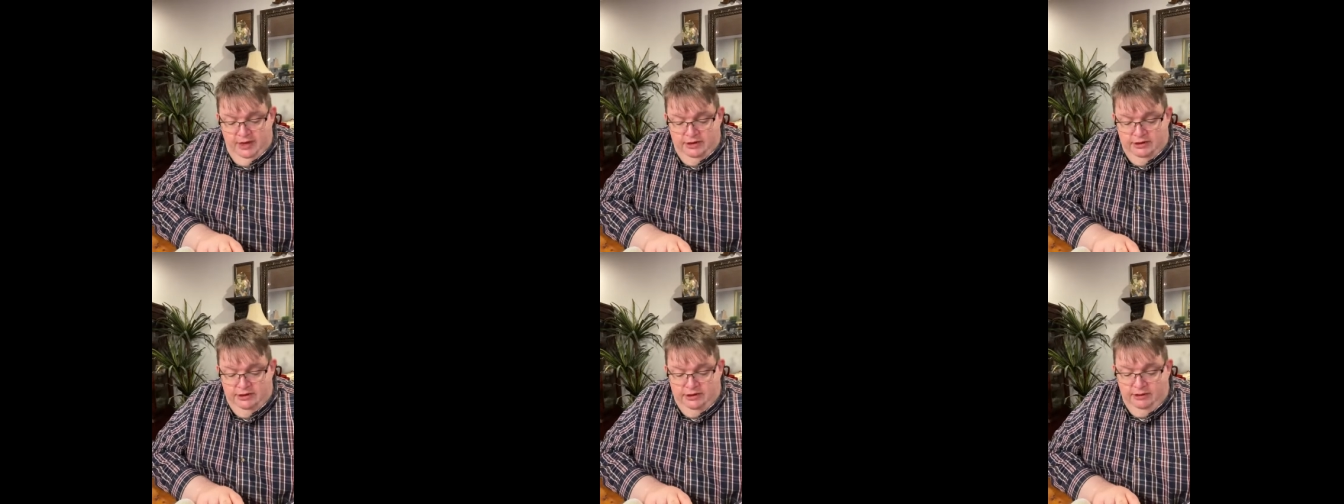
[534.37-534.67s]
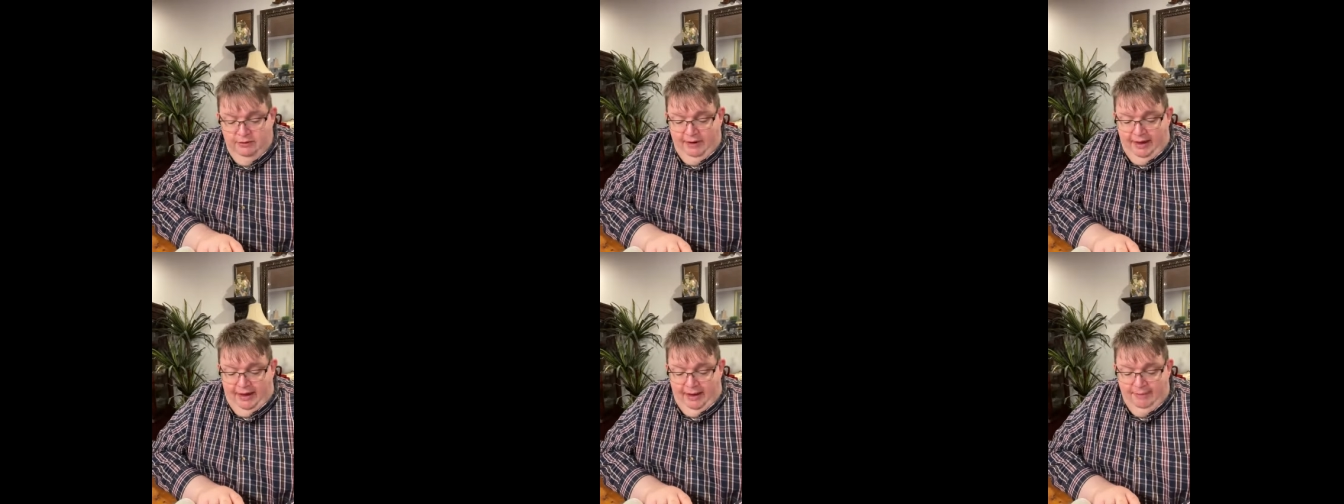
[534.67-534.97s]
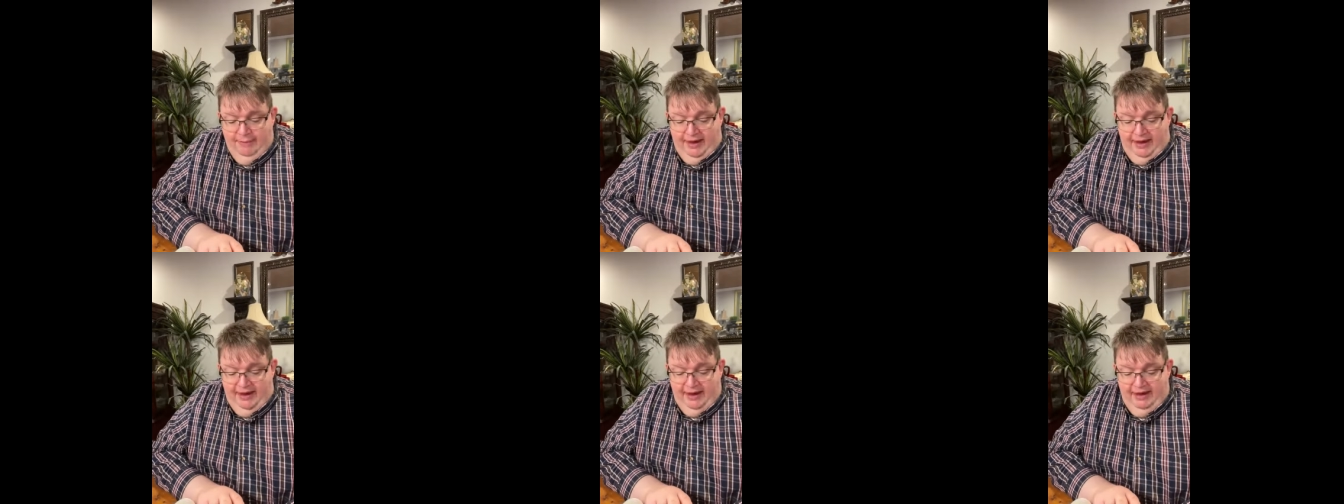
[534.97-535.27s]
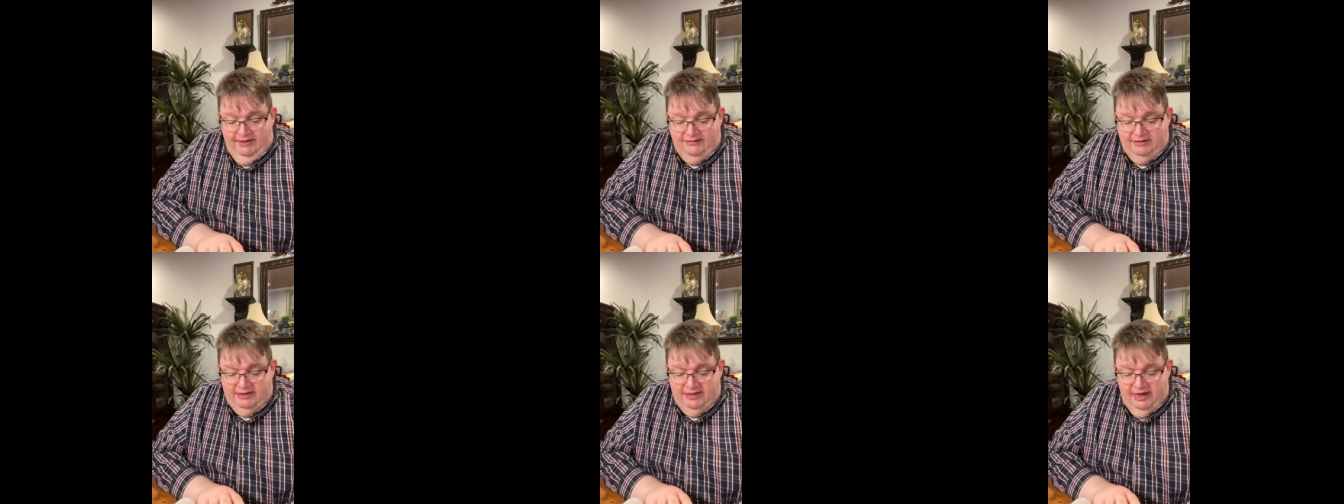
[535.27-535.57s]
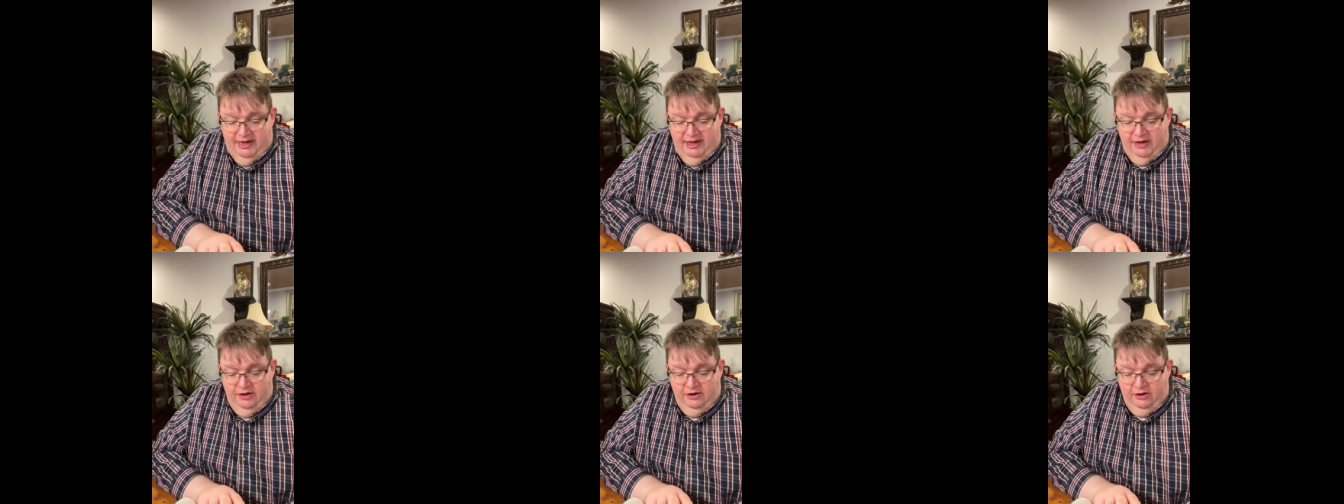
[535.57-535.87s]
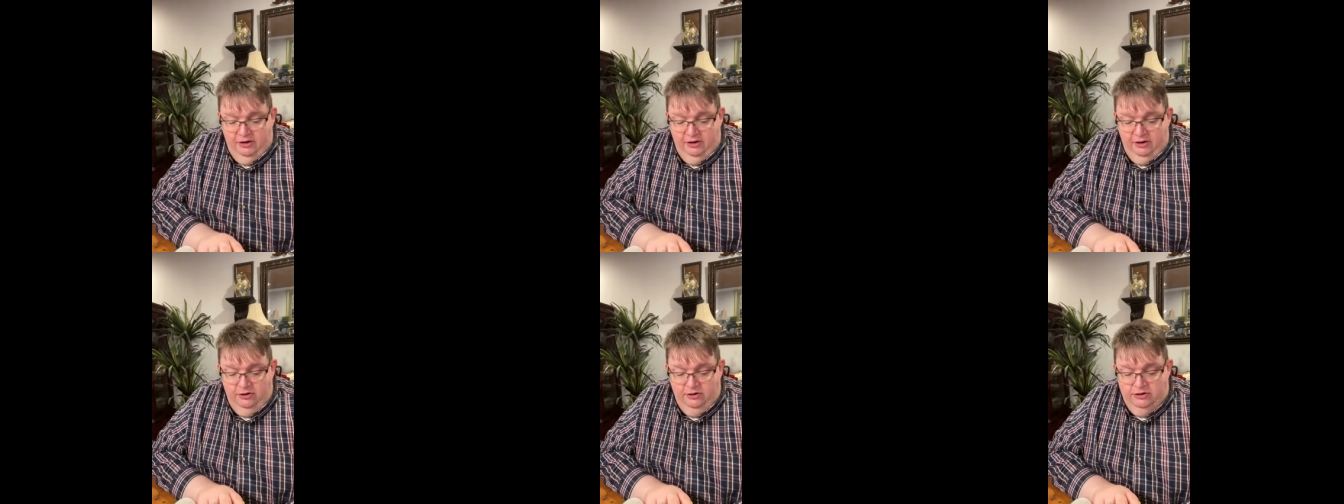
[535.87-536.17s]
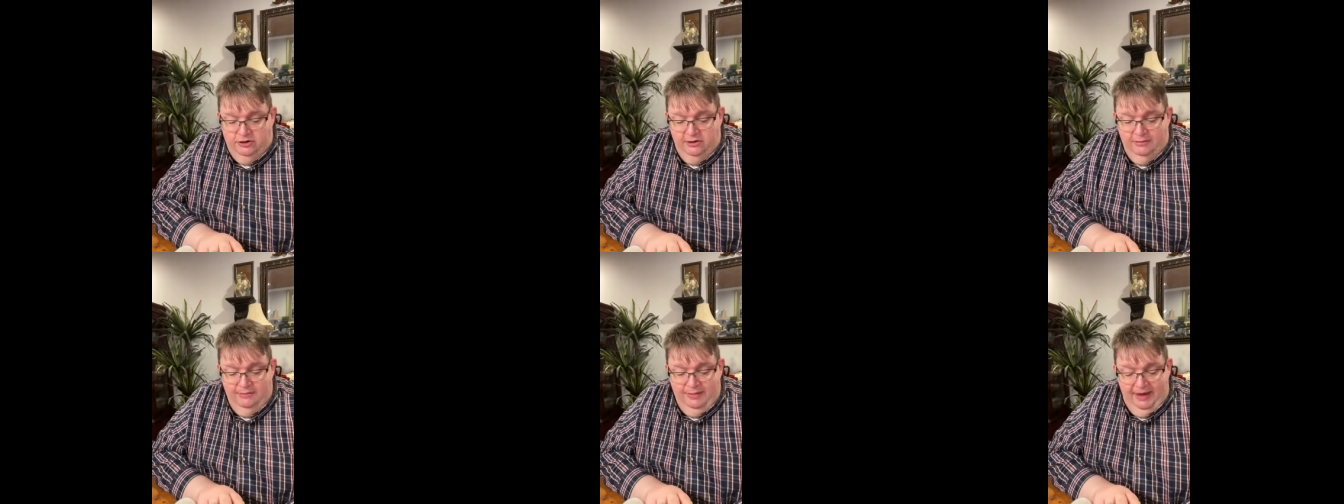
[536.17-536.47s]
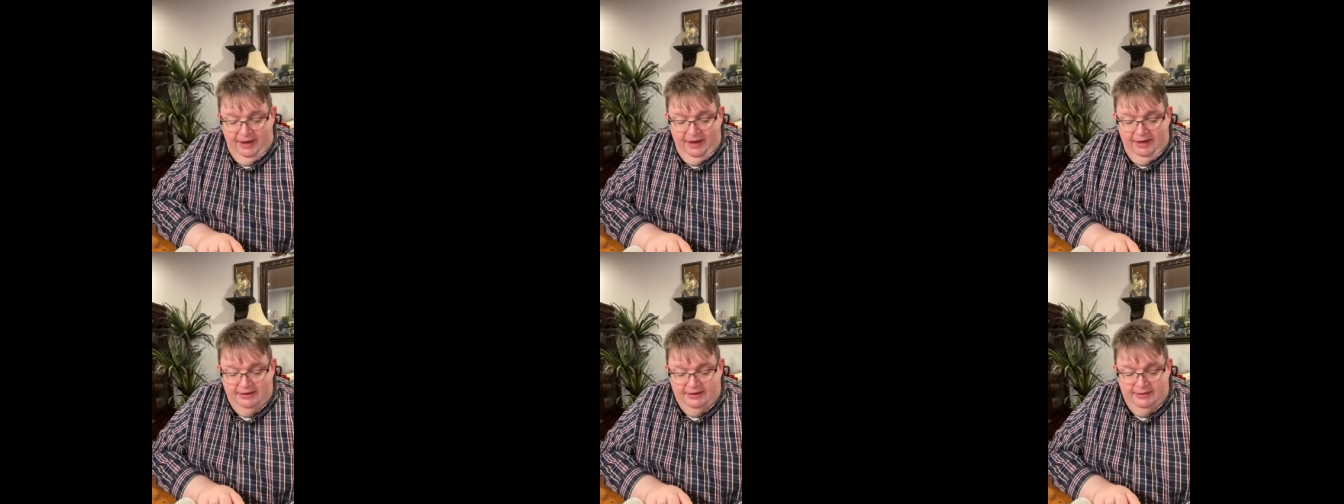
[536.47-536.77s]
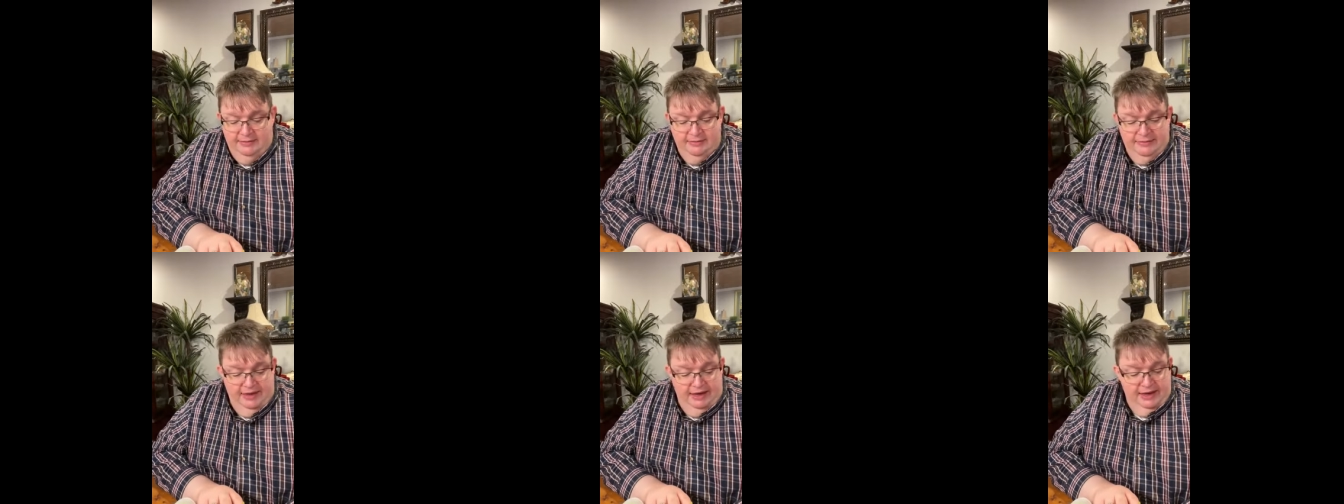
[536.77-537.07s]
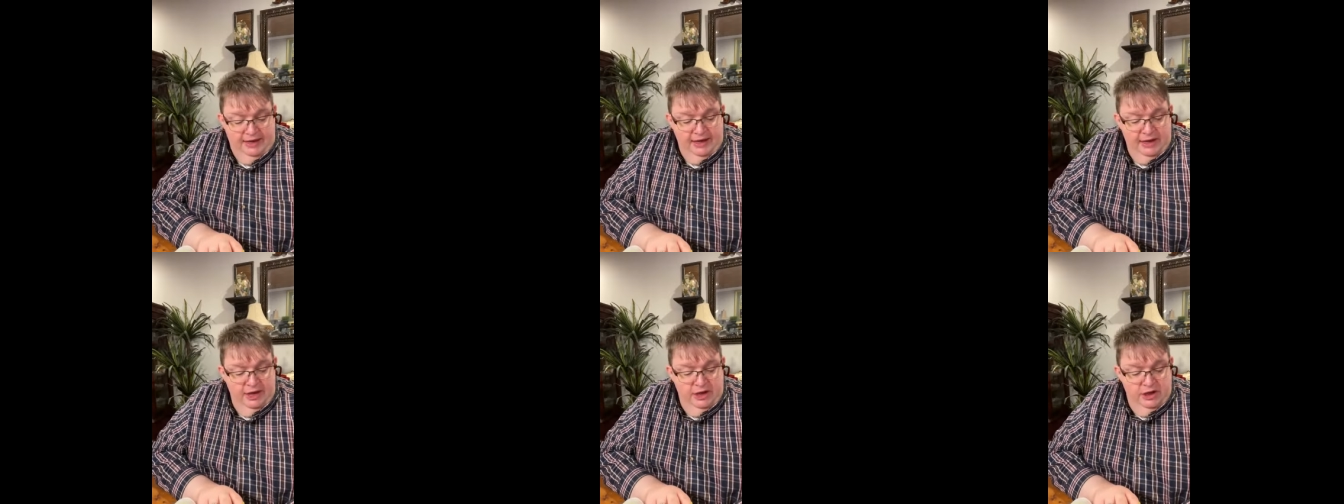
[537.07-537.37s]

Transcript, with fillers: So I might have taken her to, my, to me